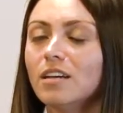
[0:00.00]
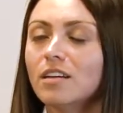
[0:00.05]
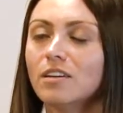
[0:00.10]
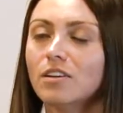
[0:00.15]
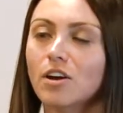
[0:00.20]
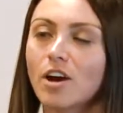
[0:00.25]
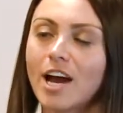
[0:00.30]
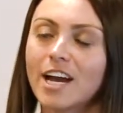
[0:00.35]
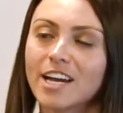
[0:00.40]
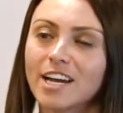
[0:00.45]

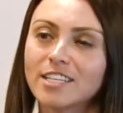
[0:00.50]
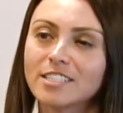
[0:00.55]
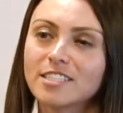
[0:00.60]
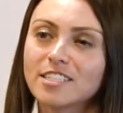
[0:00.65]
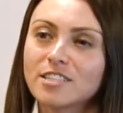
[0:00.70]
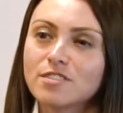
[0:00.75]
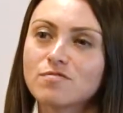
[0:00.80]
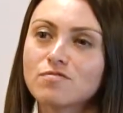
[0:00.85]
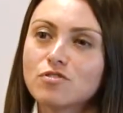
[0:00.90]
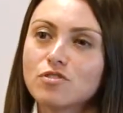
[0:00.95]
Yeah, I, I
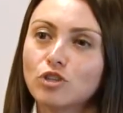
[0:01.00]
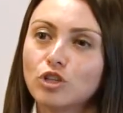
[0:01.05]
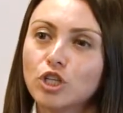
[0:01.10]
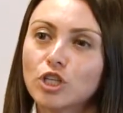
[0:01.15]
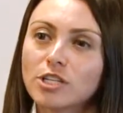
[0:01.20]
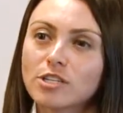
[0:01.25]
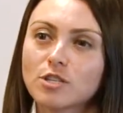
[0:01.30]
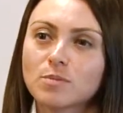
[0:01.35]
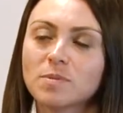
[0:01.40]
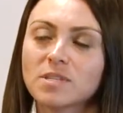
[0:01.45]
didn't
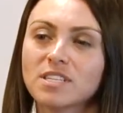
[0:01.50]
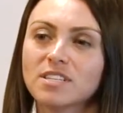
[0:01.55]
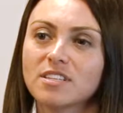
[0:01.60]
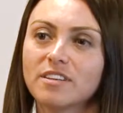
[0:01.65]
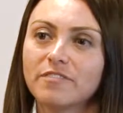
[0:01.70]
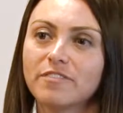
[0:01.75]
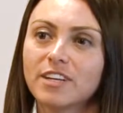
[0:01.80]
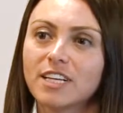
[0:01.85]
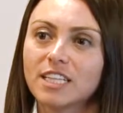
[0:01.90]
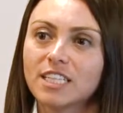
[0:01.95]
look
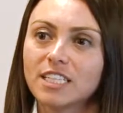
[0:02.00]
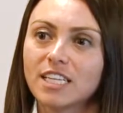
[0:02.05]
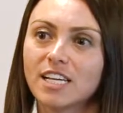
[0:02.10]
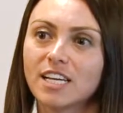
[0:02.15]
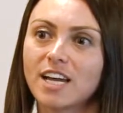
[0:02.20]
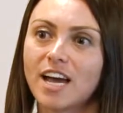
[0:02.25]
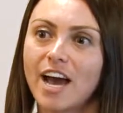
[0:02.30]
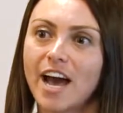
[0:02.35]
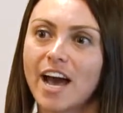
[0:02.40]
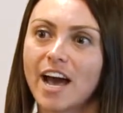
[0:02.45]
specifically
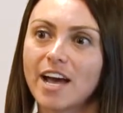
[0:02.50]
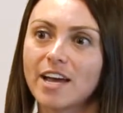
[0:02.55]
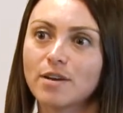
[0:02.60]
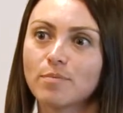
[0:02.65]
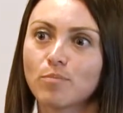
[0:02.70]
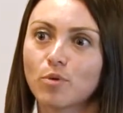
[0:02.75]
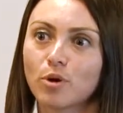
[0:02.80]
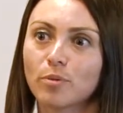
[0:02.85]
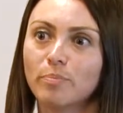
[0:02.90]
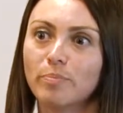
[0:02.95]
at
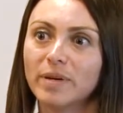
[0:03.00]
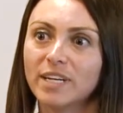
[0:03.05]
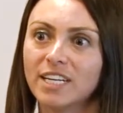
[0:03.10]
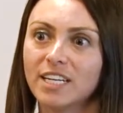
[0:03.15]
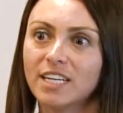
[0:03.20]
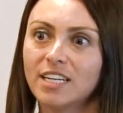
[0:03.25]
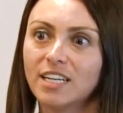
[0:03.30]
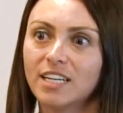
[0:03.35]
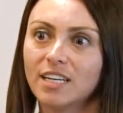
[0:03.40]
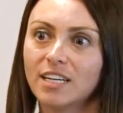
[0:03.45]

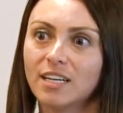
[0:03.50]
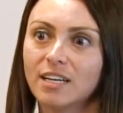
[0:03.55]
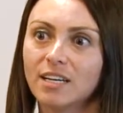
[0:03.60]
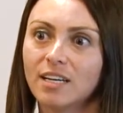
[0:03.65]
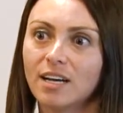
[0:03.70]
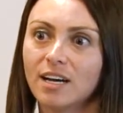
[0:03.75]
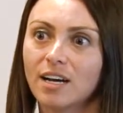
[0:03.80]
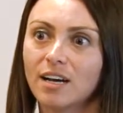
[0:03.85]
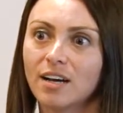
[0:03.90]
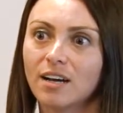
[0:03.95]
morbidity.
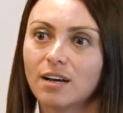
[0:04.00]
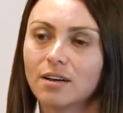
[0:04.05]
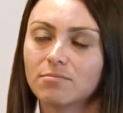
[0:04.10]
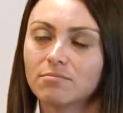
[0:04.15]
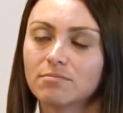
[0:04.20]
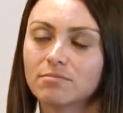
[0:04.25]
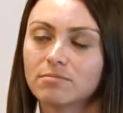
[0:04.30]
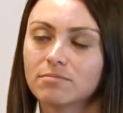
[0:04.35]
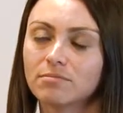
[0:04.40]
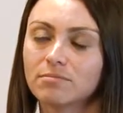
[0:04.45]
Um,
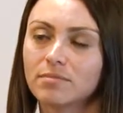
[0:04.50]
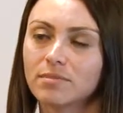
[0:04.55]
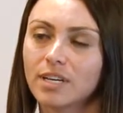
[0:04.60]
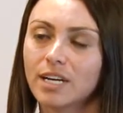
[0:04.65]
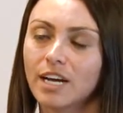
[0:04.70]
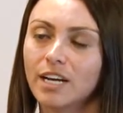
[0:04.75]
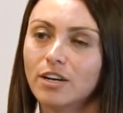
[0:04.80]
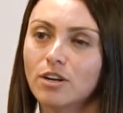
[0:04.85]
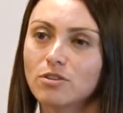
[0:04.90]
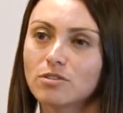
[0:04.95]

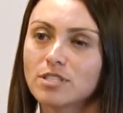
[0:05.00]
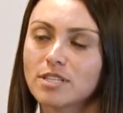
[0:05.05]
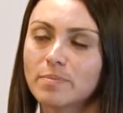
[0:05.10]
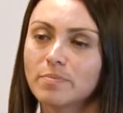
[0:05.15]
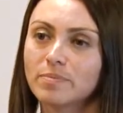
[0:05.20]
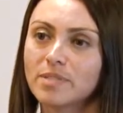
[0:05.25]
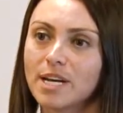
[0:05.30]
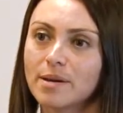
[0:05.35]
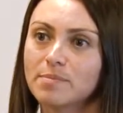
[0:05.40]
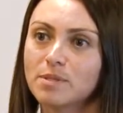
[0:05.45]
I know
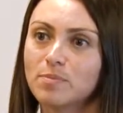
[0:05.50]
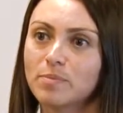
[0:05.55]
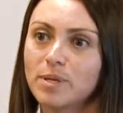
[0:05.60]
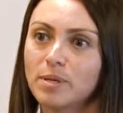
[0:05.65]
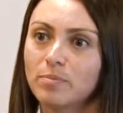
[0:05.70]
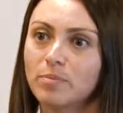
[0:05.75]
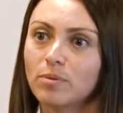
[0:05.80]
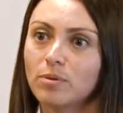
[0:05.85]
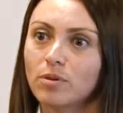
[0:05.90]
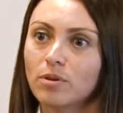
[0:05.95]
sometimes
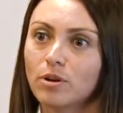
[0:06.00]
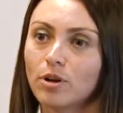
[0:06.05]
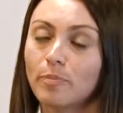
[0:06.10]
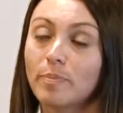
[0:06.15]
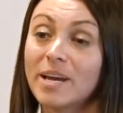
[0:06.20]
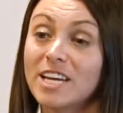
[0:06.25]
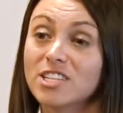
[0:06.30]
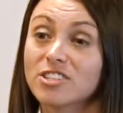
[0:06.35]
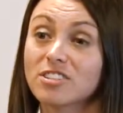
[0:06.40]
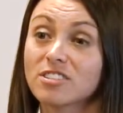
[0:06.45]
people or
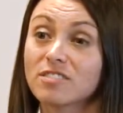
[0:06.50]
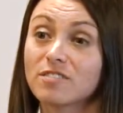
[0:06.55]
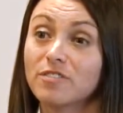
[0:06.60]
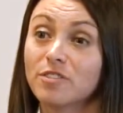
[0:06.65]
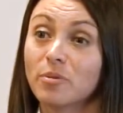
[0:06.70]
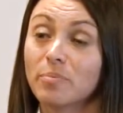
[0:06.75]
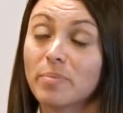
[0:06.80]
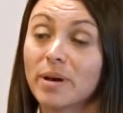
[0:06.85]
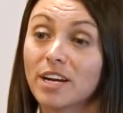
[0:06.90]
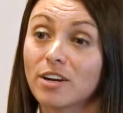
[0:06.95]
patients
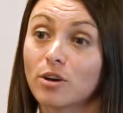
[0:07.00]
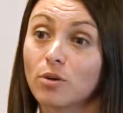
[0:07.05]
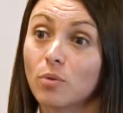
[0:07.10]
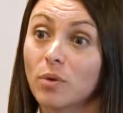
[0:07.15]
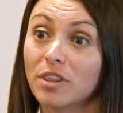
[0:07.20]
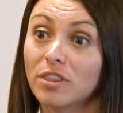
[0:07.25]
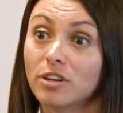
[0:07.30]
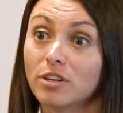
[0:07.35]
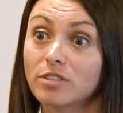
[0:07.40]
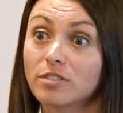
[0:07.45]
feel better
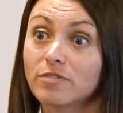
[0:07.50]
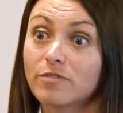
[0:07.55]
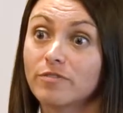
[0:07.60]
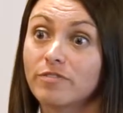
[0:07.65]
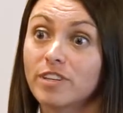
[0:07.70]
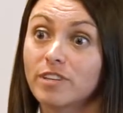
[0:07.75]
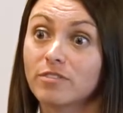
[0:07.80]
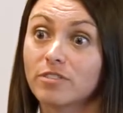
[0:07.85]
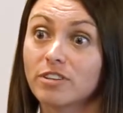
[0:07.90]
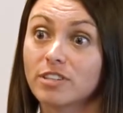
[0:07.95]
when their
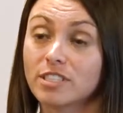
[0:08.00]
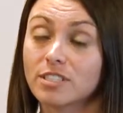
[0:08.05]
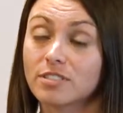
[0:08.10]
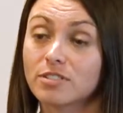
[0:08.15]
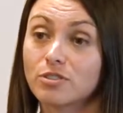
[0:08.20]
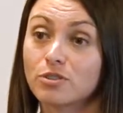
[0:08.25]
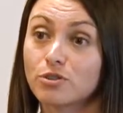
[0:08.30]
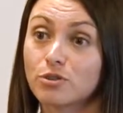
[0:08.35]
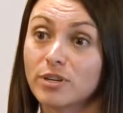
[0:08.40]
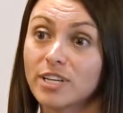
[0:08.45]
fever
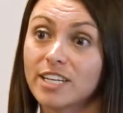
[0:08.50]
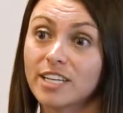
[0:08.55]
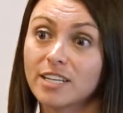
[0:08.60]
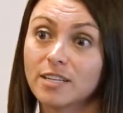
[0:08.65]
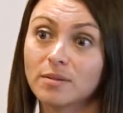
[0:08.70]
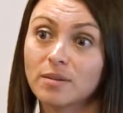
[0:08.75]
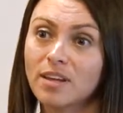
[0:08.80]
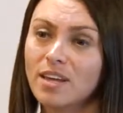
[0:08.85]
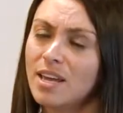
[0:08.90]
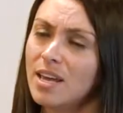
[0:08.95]
is treated,
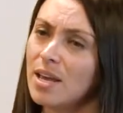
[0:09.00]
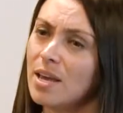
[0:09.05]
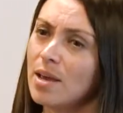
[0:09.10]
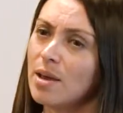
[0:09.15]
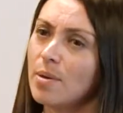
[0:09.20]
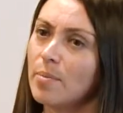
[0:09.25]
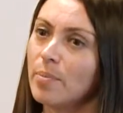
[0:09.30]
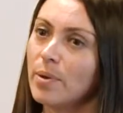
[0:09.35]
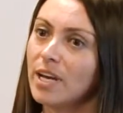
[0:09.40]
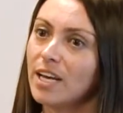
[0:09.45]

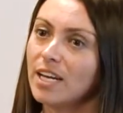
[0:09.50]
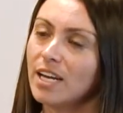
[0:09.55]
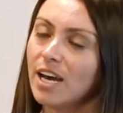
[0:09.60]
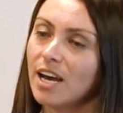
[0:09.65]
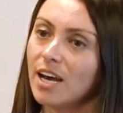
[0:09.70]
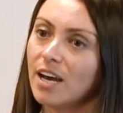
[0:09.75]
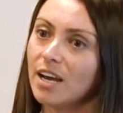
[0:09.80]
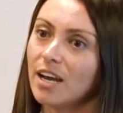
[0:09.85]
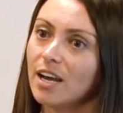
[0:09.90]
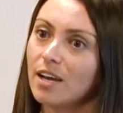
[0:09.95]
but
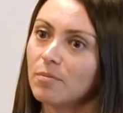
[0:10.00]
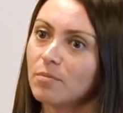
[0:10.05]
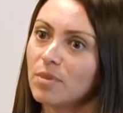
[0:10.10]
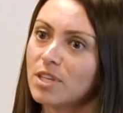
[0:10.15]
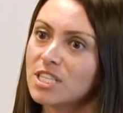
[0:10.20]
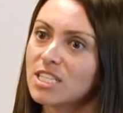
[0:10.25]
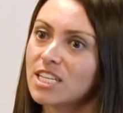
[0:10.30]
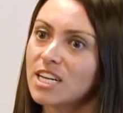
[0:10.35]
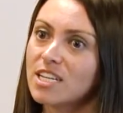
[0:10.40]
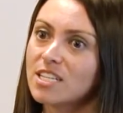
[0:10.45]
uh, the
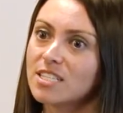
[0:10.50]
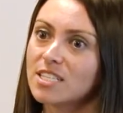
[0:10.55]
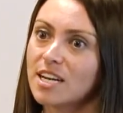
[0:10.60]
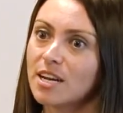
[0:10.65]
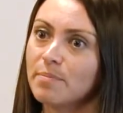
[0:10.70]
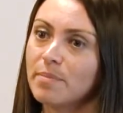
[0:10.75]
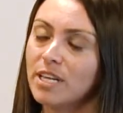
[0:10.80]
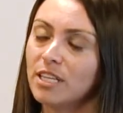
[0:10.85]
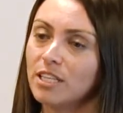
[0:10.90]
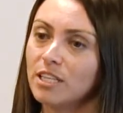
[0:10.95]
studies that
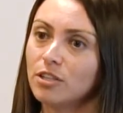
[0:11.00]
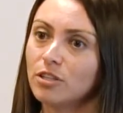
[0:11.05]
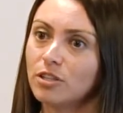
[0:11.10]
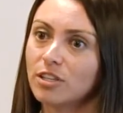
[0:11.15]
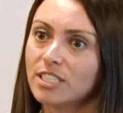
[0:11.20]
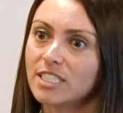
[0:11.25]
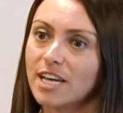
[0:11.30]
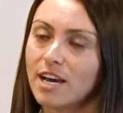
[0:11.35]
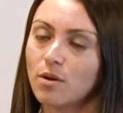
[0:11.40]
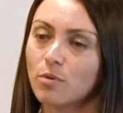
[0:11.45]
I mainly
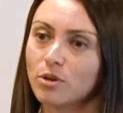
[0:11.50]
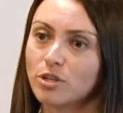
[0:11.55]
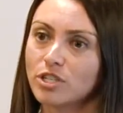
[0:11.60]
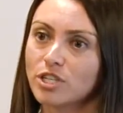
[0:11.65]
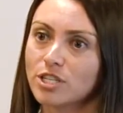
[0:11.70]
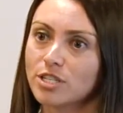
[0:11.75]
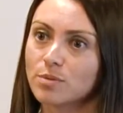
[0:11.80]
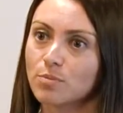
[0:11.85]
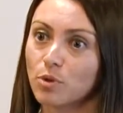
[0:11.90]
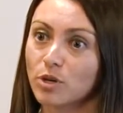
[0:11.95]
looked at were
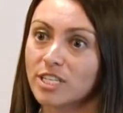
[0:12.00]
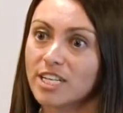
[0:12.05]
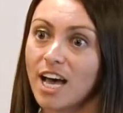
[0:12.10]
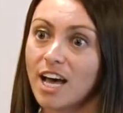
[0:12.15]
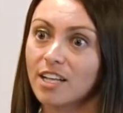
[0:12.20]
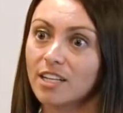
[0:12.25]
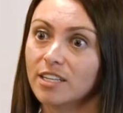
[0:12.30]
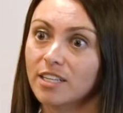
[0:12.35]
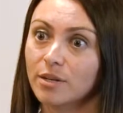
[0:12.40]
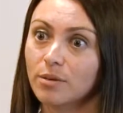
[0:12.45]
just
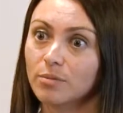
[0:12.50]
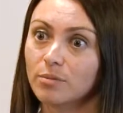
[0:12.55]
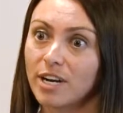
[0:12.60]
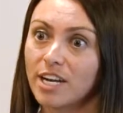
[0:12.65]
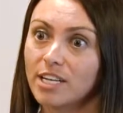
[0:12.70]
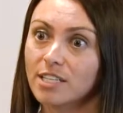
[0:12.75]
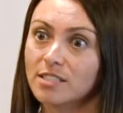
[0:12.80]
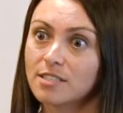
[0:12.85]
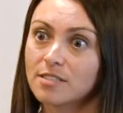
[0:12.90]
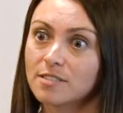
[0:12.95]
mortality
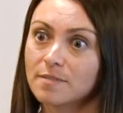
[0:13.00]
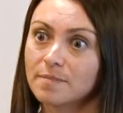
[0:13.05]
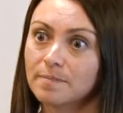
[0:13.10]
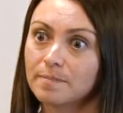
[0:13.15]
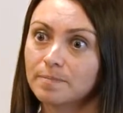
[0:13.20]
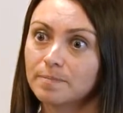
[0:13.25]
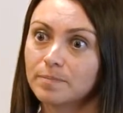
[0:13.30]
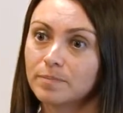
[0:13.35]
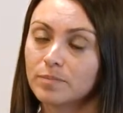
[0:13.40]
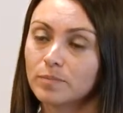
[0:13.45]
rates
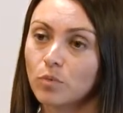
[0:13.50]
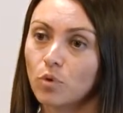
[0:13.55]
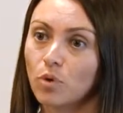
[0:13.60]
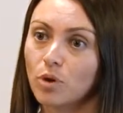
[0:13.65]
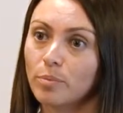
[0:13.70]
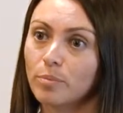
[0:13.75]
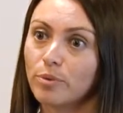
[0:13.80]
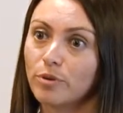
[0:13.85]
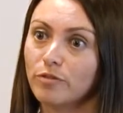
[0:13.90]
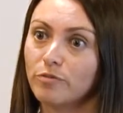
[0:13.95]
or
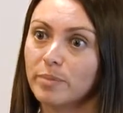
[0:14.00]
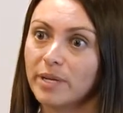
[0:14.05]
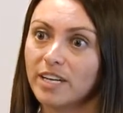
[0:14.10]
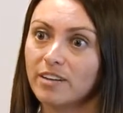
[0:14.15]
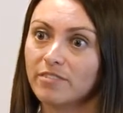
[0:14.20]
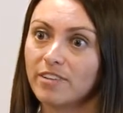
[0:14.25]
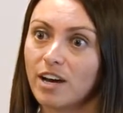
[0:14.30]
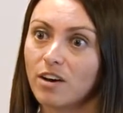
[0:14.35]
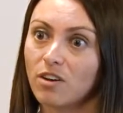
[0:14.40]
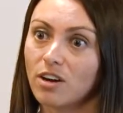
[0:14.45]
improvement
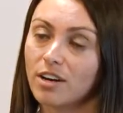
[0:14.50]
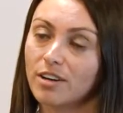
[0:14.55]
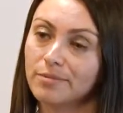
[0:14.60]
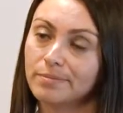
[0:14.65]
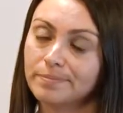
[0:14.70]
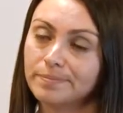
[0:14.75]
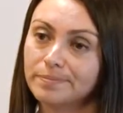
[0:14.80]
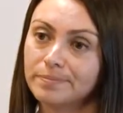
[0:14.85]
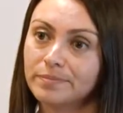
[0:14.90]
of outcome.